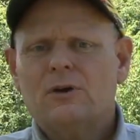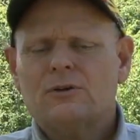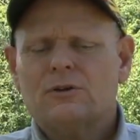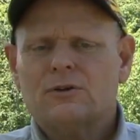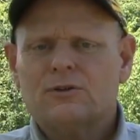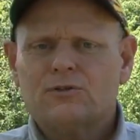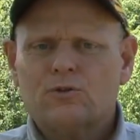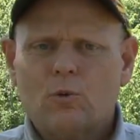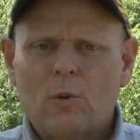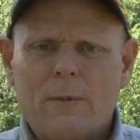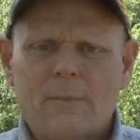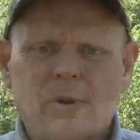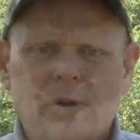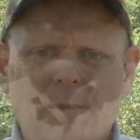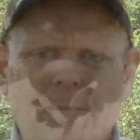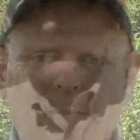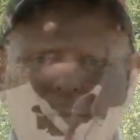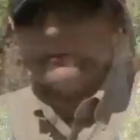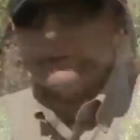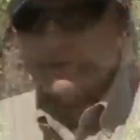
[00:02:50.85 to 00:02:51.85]
to swimming a
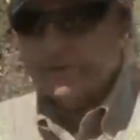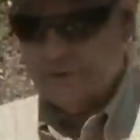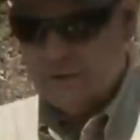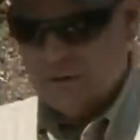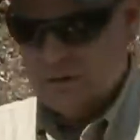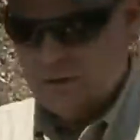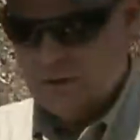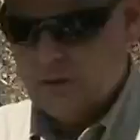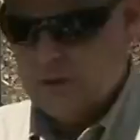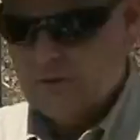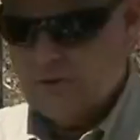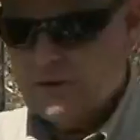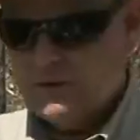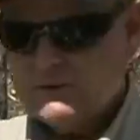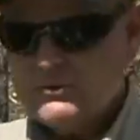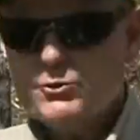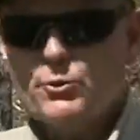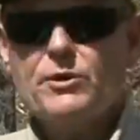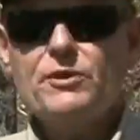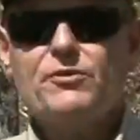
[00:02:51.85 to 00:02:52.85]
bait,
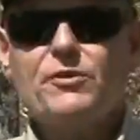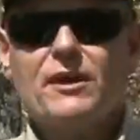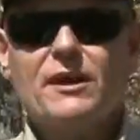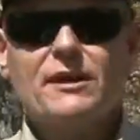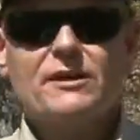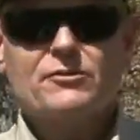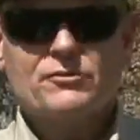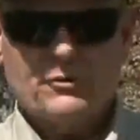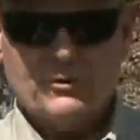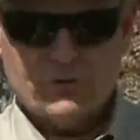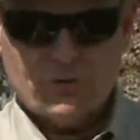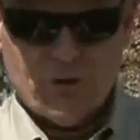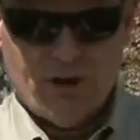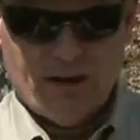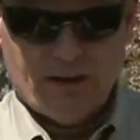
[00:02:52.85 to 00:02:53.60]
swimming a jig.